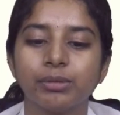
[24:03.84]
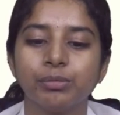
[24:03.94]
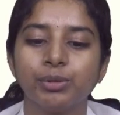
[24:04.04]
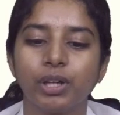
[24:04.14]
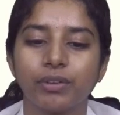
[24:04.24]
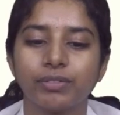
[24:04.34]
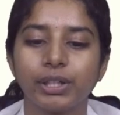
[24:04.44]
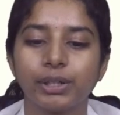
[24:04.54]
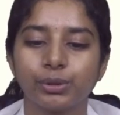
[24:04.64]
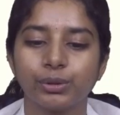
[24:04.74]
the removal
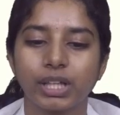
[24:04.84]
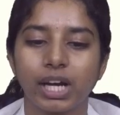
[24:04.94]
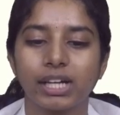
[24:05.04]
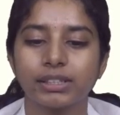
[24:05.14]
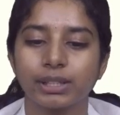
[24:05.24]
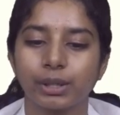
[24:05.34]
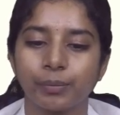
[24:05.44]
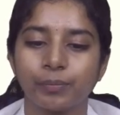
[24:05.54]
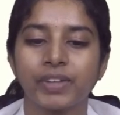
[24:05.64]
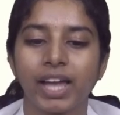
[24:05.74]
of the root or
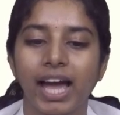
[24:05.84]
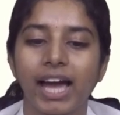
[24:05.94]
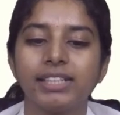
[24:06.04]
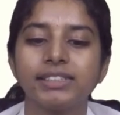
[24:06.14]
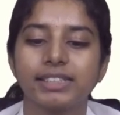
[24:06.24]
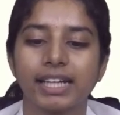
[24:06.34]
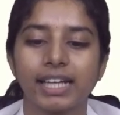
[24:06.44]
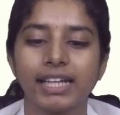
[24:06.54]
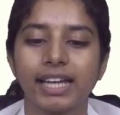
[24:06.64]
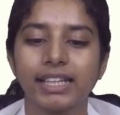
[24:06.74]
crown, and the
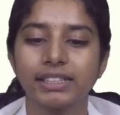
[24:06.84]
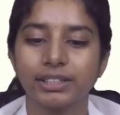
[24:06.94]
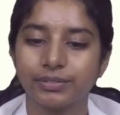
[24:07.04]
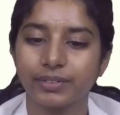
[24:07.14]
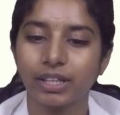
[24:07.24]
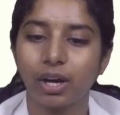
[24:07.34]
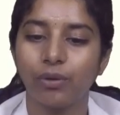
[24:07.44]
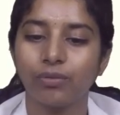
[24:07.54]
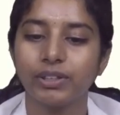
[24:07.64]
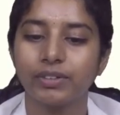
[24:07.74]
tunnel like defect
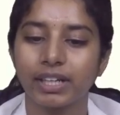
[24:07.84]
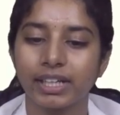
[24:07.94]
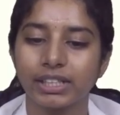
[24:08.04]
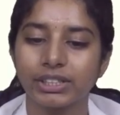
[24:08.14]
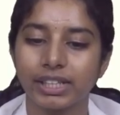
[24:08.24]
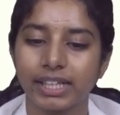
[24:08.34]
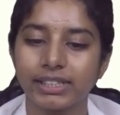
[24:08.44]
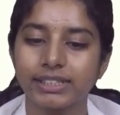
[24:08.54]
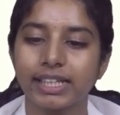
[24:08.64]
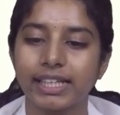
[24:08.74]
of the furcation
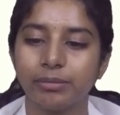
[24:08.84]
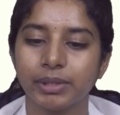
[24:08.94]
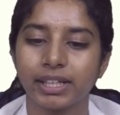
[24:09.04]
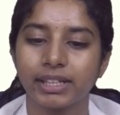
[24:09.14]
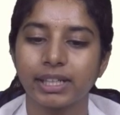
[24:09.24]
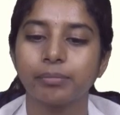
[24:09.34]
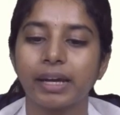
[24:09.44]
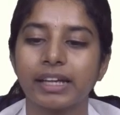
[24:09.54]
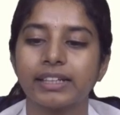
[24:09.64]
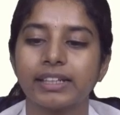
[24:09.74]
is
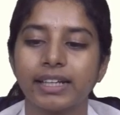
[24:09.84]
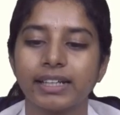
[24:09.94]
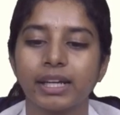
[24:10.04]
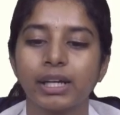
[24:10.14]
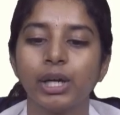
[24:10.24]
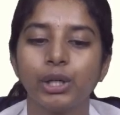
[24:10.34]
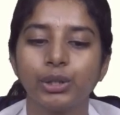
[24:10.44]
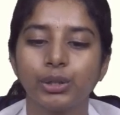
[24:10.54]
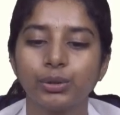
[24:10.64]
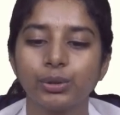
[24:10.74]
eliminated by creating a
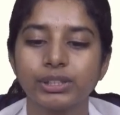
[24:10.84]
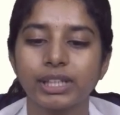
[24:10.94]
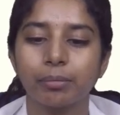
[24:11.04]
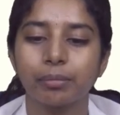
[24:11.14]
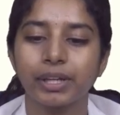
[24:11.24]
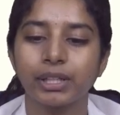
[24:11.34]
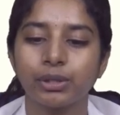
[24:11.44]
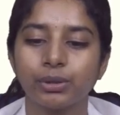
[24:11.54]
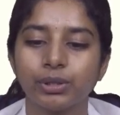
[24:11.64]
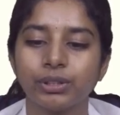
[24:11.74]
2
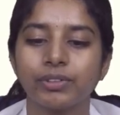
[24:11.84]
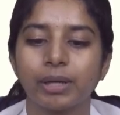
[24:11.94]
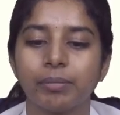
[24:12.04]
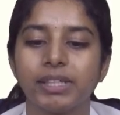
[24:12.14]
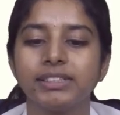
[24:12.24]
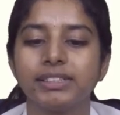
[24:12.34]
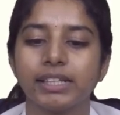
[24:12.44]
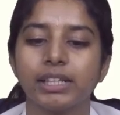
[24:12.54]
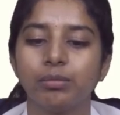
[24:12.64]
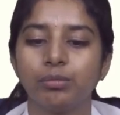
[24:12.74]
separate tooth from a
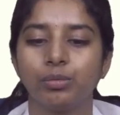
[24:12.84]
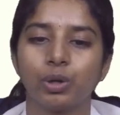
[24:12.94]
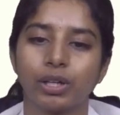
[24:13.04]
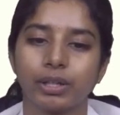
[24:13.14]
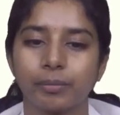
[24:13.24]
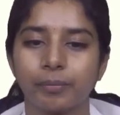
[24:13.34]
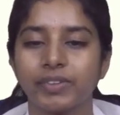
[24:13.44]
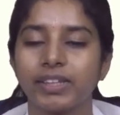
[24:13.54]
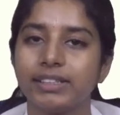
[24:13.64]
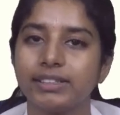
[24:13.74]
single molar.
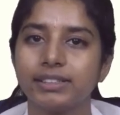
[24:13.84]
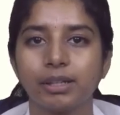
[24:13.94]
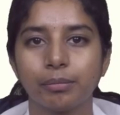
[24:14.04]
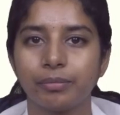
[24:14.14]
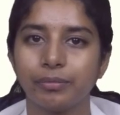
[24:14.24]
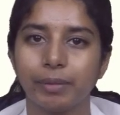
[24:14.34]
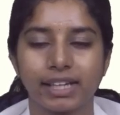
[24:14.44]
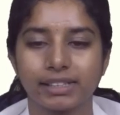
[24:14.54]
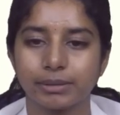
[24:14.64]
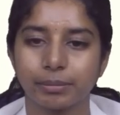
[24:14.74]
This is a
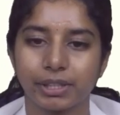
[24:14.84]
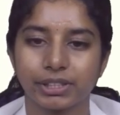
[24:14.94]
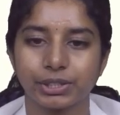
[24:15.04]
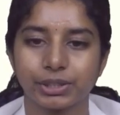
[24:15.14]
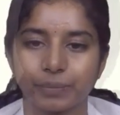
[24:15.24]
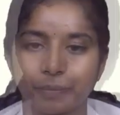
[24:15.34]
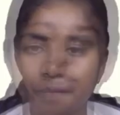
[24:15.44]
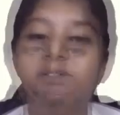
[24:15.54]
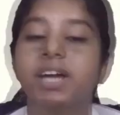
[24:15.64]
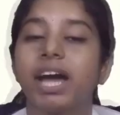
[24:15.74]
bicuspidization.
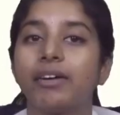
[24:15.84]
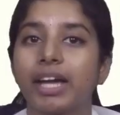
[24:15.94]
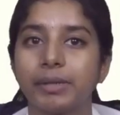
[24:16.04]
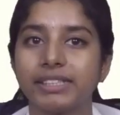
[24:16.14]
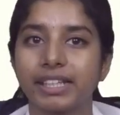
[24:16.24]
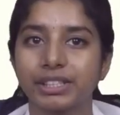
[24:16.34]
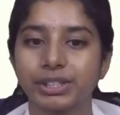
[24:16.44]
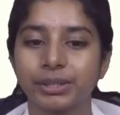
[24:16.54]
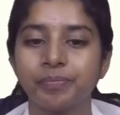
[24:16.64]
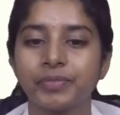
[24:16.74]
Then we have
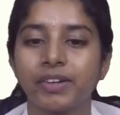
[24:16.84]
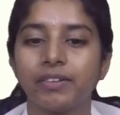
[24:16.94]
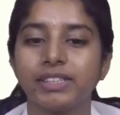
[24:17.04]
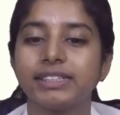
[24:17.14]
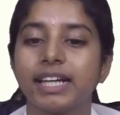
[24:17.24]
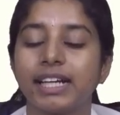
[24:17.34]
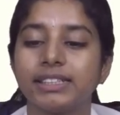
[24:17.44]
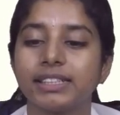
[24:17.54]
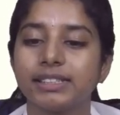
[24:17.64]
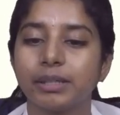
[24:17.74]
hemisection, which is
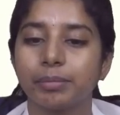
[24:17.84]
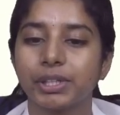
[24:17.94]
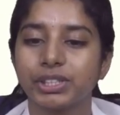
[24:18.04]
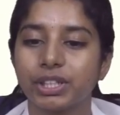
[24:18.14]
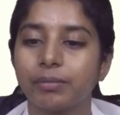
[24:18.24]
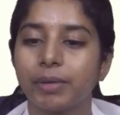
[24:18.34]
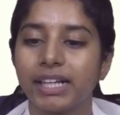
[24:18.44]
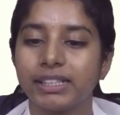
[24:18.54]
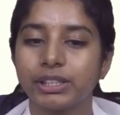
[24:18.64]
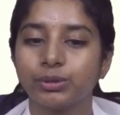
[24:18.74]
surgical separation of a
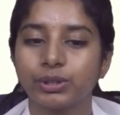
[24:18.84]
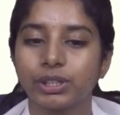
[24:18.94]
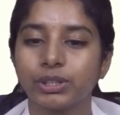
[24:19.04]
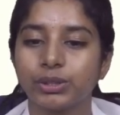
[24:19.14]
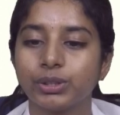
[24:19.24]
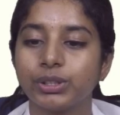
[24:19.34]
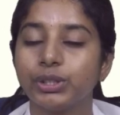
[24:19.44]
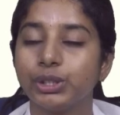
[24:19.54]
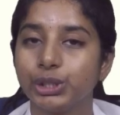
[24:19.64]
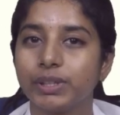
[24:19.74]
multi-rooted tooth,
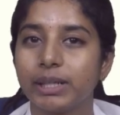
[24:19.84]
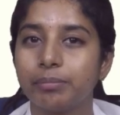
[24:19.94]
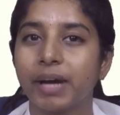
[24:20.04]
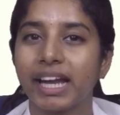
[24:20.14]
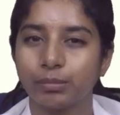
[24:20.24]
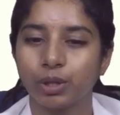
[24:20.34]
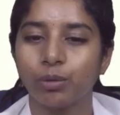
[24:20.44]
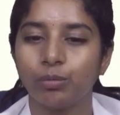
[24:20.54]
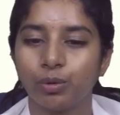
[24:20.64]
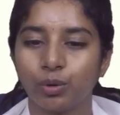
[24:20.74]
usually
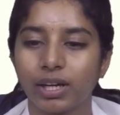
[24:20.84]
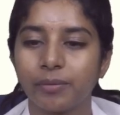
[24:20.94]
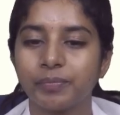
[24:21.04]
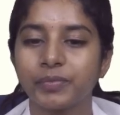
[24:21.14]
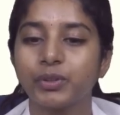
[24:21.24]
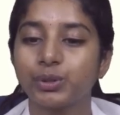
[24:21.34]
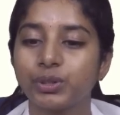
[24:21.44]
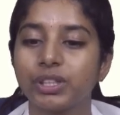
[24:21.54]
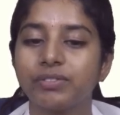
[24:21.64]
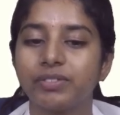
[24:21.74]
mandibular molar,
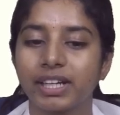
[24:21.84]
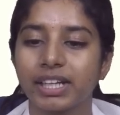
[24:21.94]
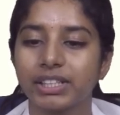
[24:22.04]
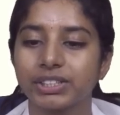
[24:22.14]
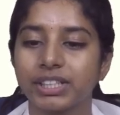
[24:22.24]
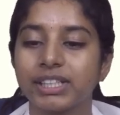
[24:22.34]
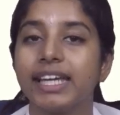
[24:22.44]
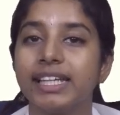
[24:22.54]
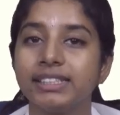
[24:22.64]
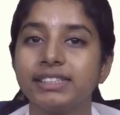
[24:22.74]
through the furcation
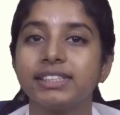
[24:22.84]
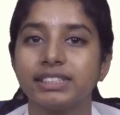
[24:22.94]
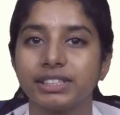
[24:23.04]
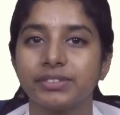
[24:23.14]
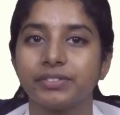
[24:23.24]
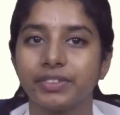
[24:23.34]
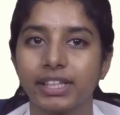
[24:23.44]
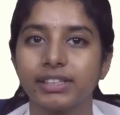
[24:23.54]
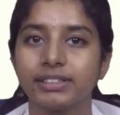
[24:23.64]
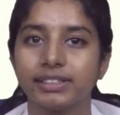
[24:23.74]
in such a
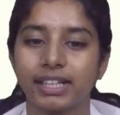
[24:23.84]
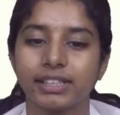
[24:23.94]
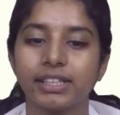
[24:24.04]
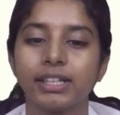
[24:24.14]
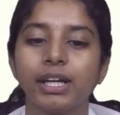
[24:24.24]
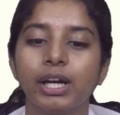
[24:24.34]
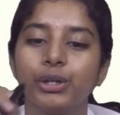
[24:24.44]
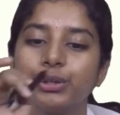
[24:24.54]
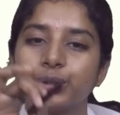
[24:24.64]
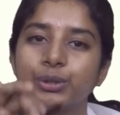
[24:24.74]
way that the
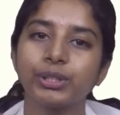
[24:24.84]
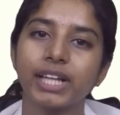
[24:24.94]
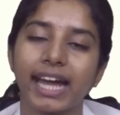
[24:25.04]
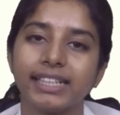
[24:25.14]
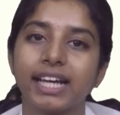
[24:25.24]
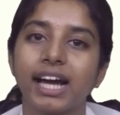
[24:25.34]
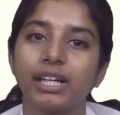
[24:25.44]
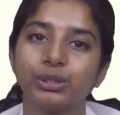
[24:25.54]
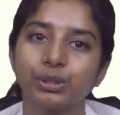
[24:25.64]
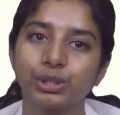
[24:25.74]
root and the
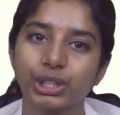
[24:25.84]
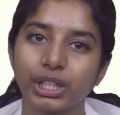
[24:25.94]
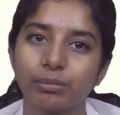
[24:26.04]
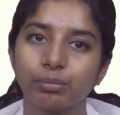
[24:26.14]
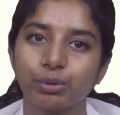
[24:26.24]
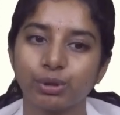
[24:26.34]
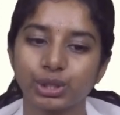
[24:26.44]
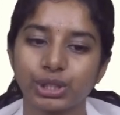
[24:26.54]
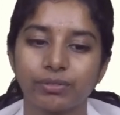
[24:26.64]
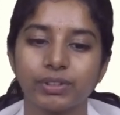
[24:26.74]
associated
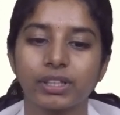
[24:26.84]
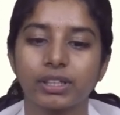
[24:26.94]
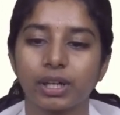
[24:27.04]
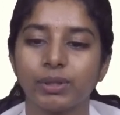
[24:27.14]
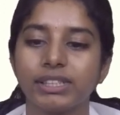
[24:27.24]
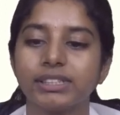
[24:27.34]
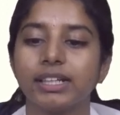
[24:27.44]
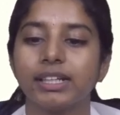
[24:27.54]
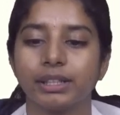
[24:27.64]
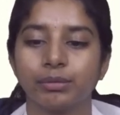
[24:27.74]
portion of the crown is
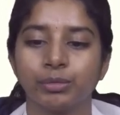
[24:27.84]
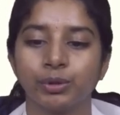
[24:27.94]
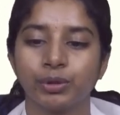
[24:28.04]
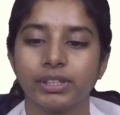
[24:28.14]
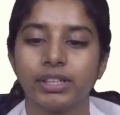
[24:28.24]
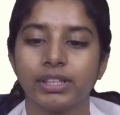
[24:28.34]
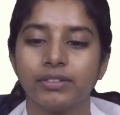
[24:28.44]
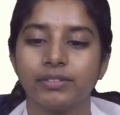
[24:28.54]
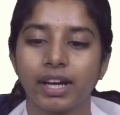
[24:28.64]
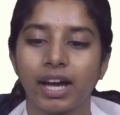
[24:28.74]
removed.
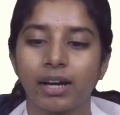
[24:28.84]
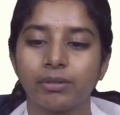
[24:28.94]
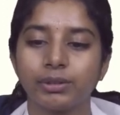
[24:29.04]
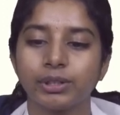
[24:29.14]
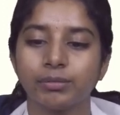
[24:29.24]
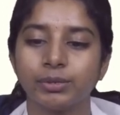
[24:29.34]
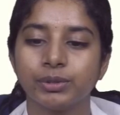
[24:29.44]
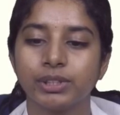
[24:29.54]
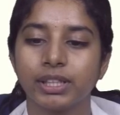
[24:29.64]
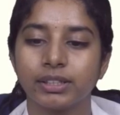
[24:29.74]
We have to
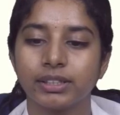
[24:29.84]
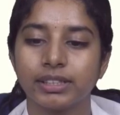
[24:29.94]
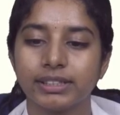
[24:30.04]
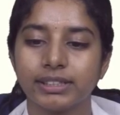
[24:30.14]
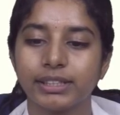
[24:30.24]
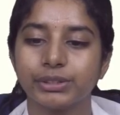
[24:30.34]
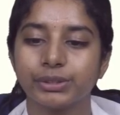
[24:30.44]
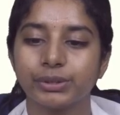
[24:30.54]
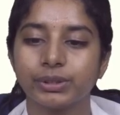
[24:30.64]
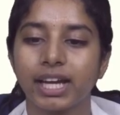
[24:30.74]
remove the diseased
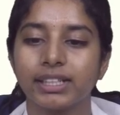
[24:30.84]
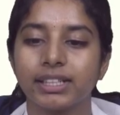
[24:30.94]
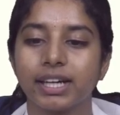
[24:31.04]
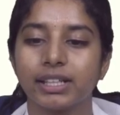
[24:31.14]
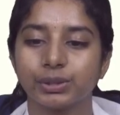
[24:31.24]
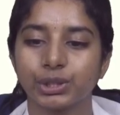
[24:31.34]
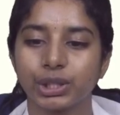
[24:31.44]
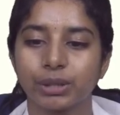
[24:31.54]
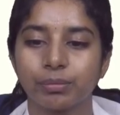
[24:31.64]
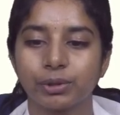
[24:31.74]
root and the
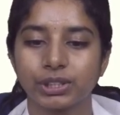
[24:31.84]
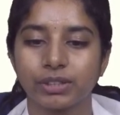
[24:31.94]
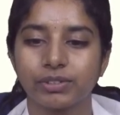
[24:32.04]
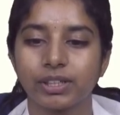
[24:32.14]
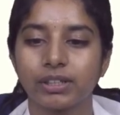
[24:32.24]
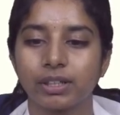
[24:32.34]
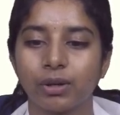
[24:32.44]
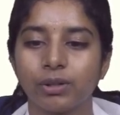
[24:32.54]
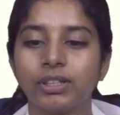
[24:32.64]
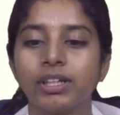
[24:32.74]
associated portion of the
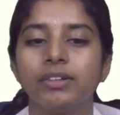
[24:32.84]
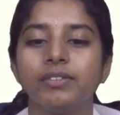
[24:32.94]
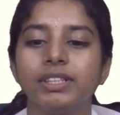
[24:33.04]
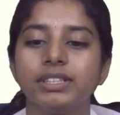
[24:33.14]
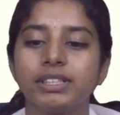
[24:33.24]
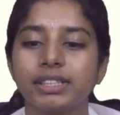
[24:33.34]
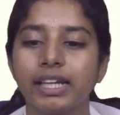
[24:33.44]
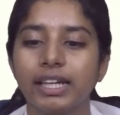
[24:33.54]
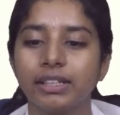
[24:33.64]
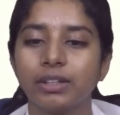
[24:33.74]
crown, which is
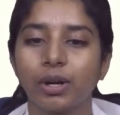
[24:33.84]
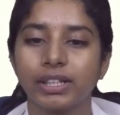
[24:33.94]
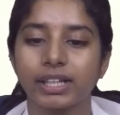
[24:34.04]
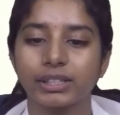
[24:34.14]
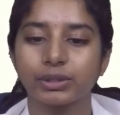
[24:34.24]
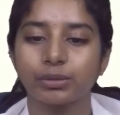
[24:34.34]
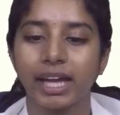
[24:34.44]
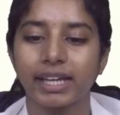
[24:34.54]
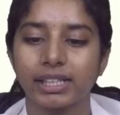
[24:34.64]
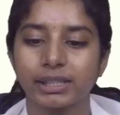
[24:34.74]
in contrast to
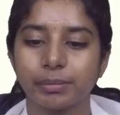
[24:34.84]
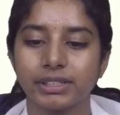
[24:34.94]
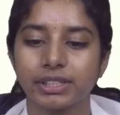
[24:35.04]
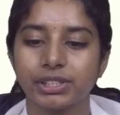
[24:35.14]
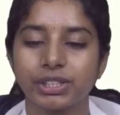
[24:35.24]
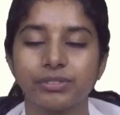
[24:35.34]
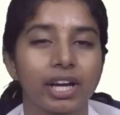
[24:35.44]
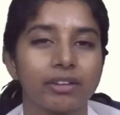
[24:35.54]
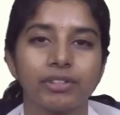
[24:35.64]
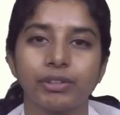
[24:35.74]
bicuspidization
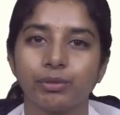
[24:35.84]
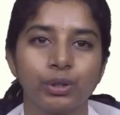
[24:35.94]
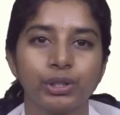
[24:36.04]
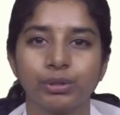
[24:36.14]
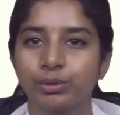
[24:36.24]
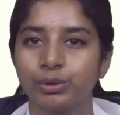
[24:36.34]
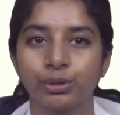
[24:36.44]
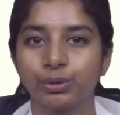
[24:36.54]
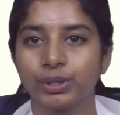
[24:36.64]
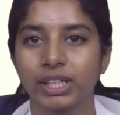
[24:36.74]
where we won't remove
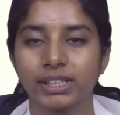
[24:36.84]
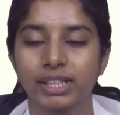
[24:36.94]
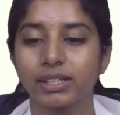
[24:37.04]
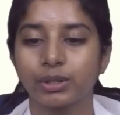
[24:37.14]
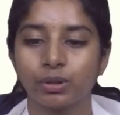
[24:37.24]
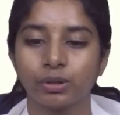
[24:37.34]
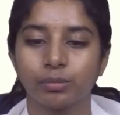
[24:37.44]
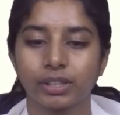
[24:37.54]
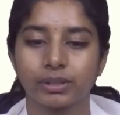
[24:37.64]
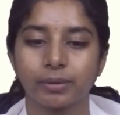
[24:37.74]
the root and the crown
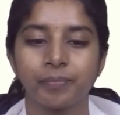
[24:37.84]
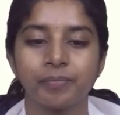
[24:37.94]
part.